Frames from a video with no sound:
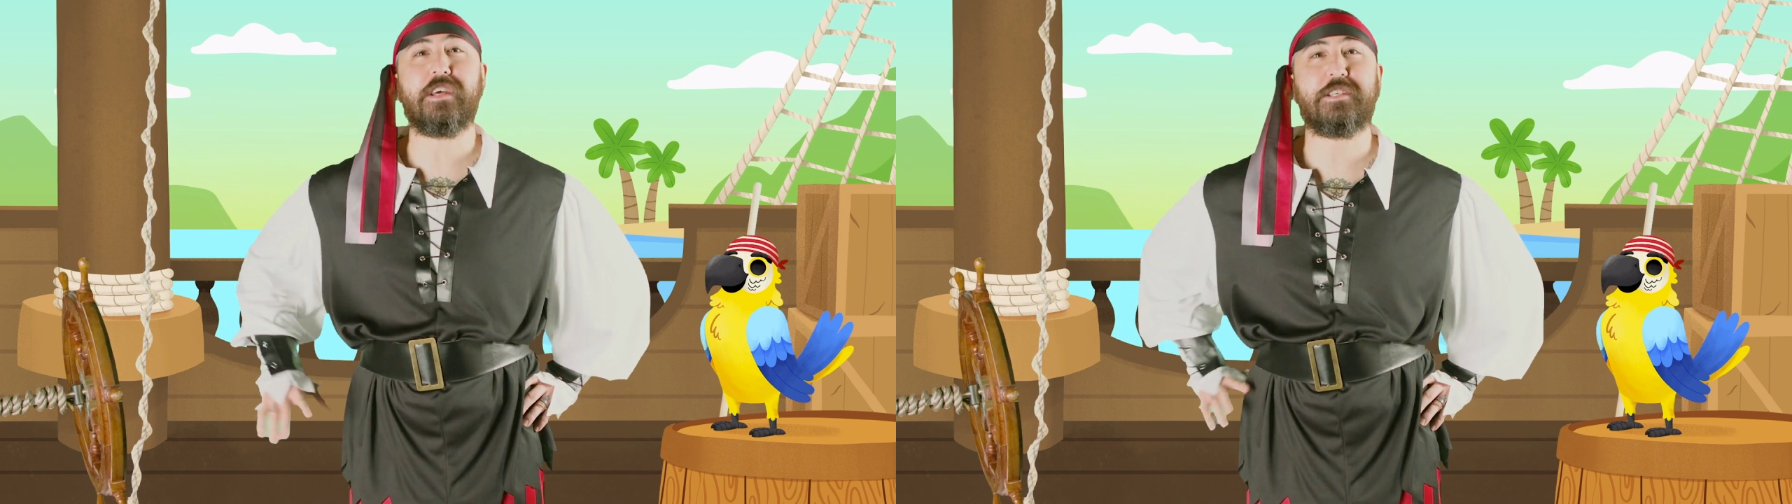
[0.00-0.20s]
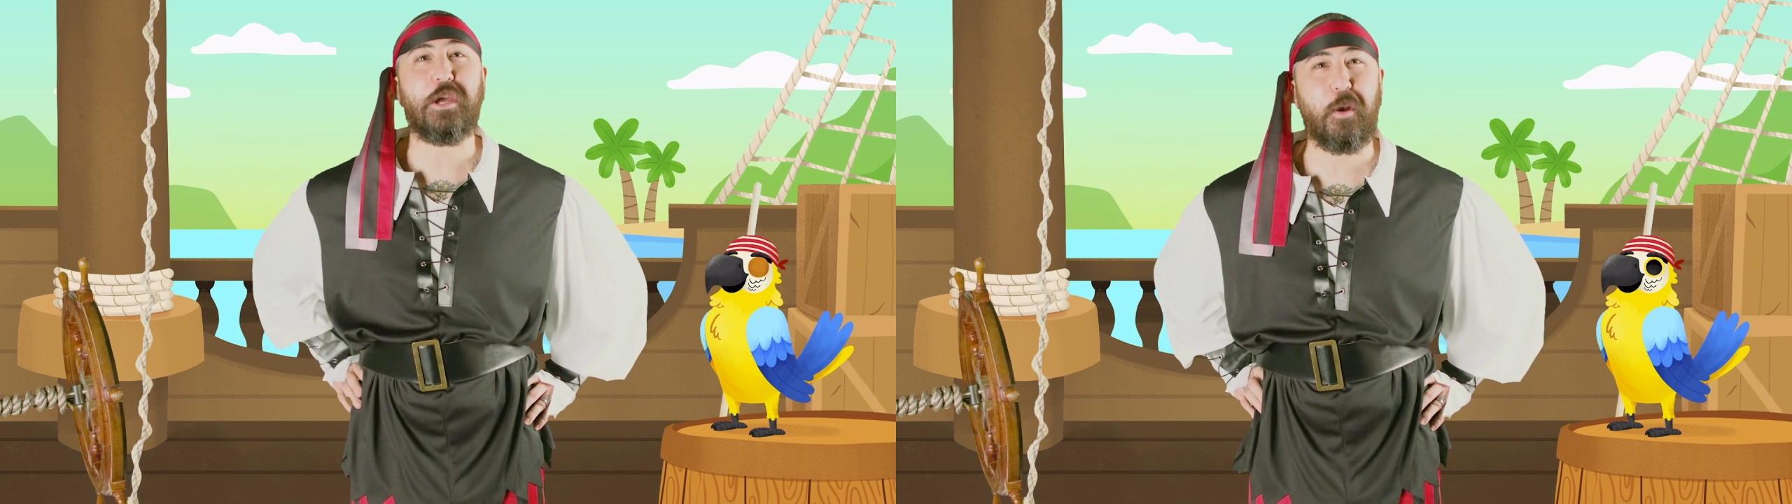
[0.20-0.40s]

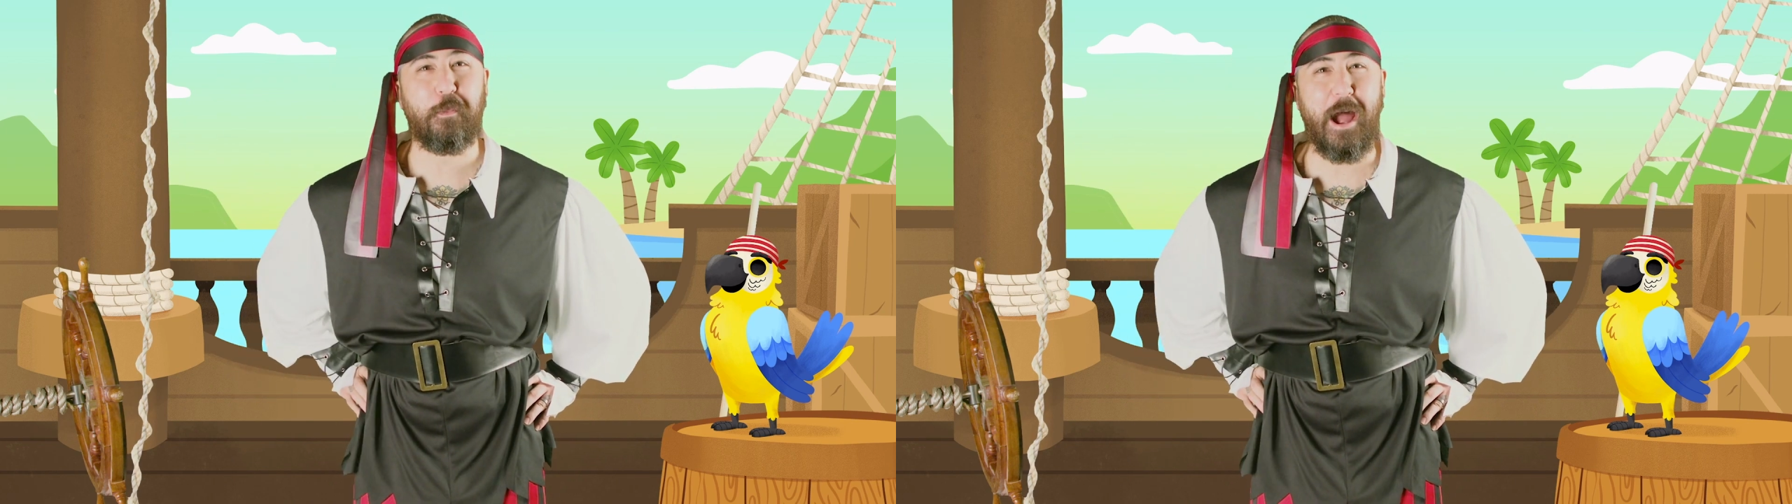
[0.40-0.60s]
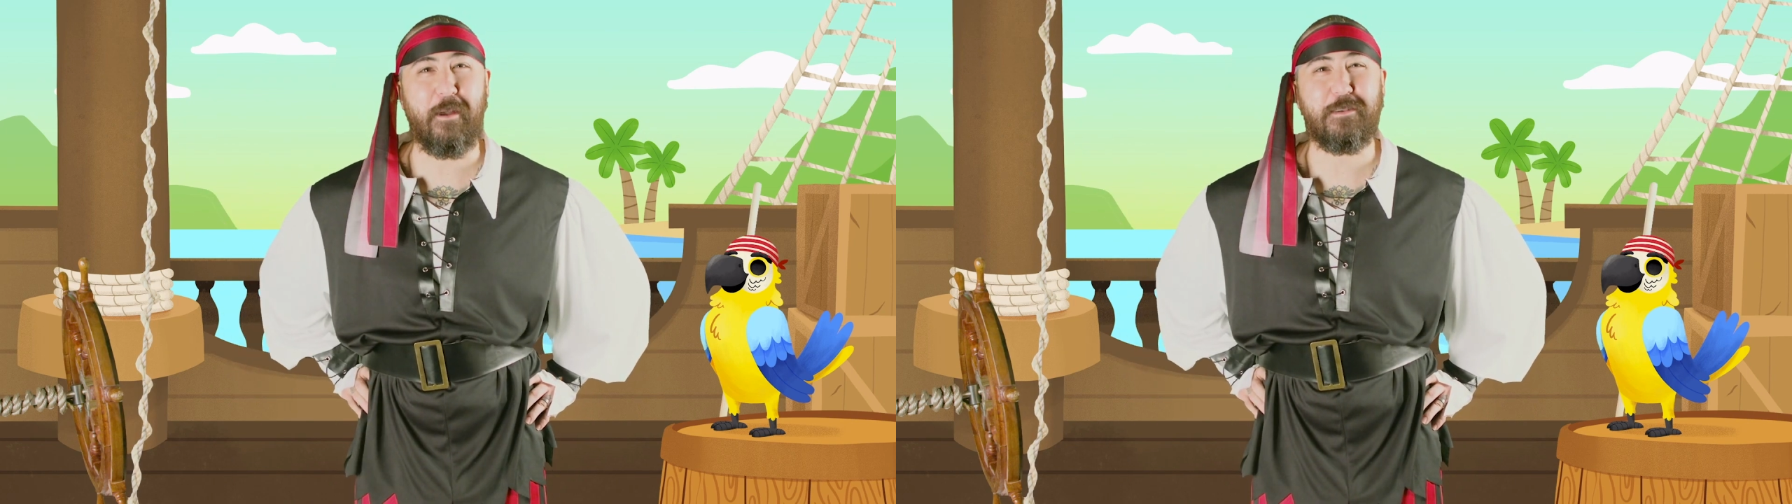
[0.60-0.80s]
this here
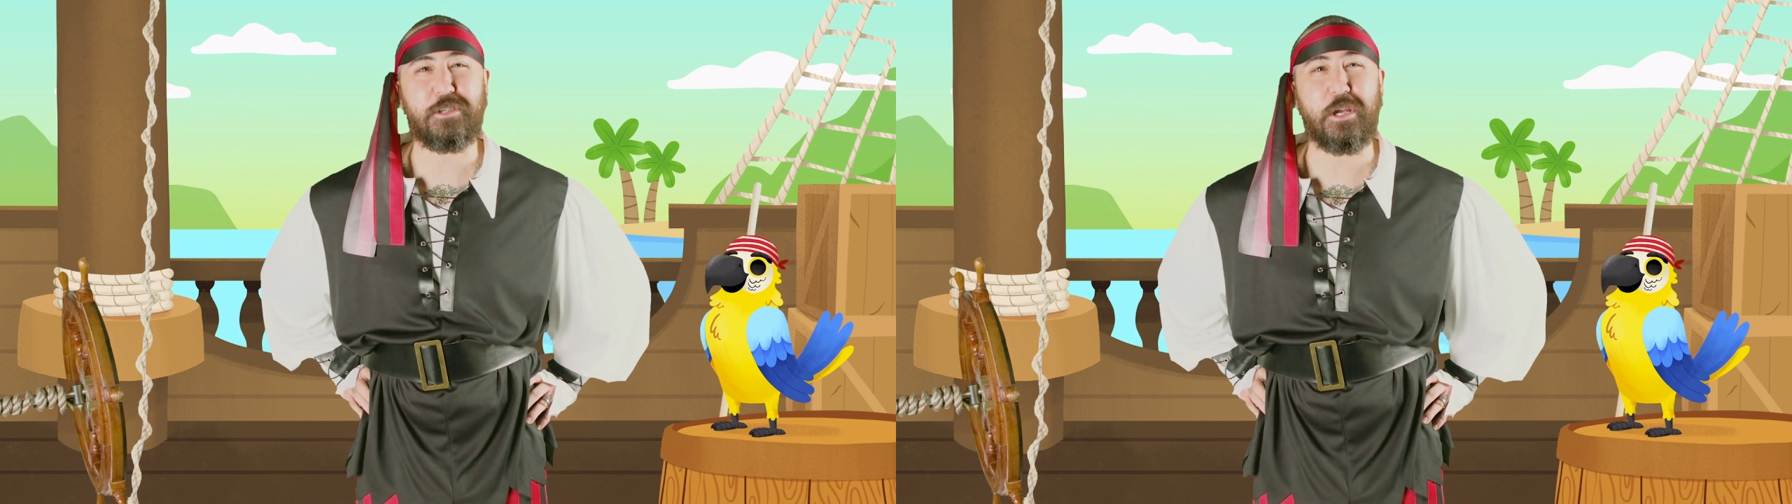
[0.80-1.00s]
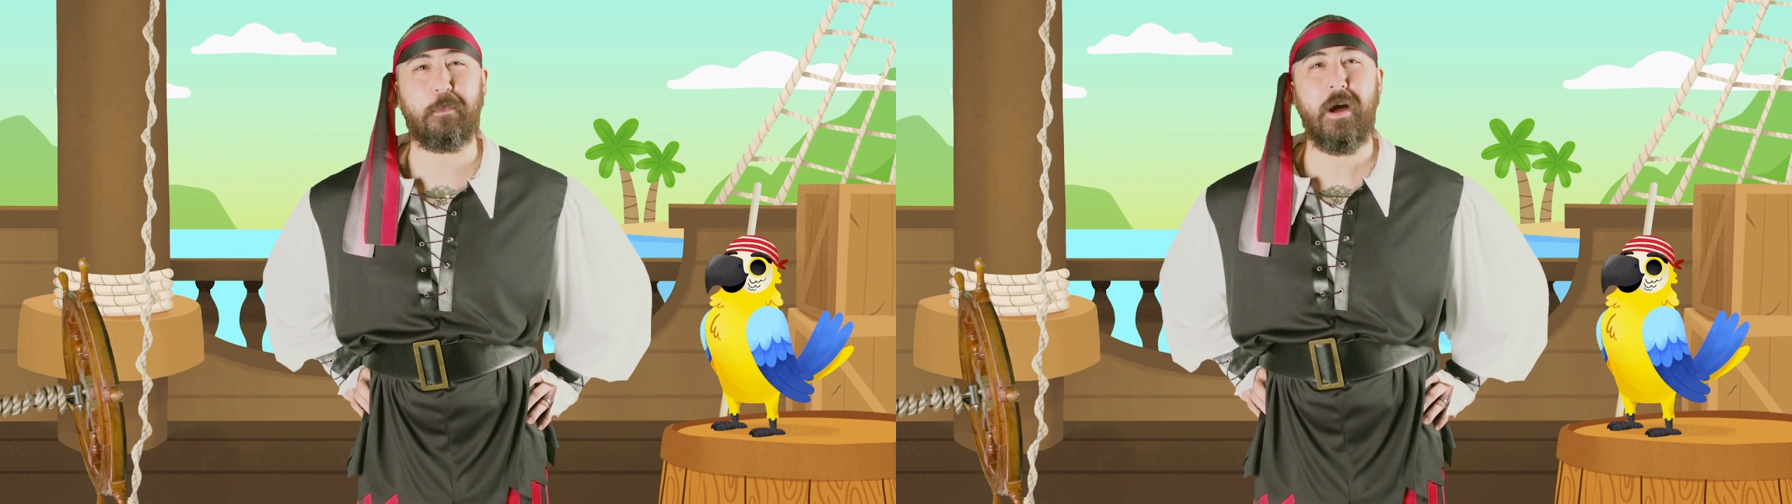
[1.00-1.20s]
pirate
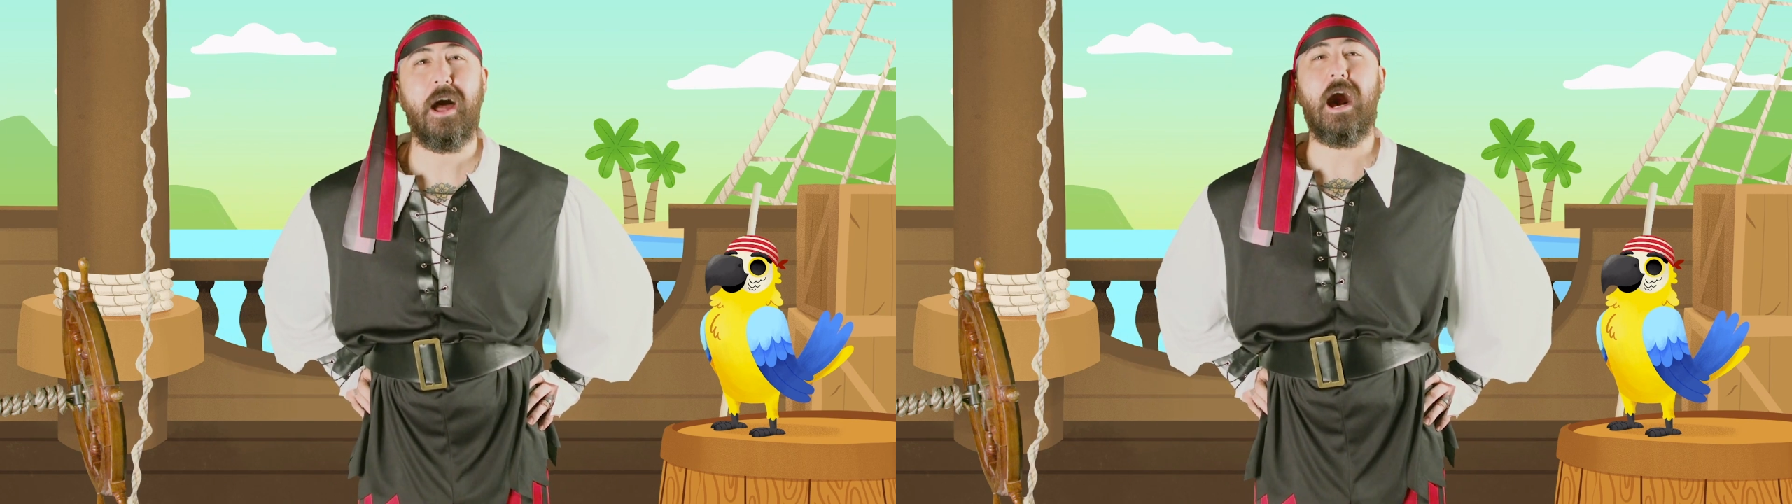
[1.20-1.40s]
ship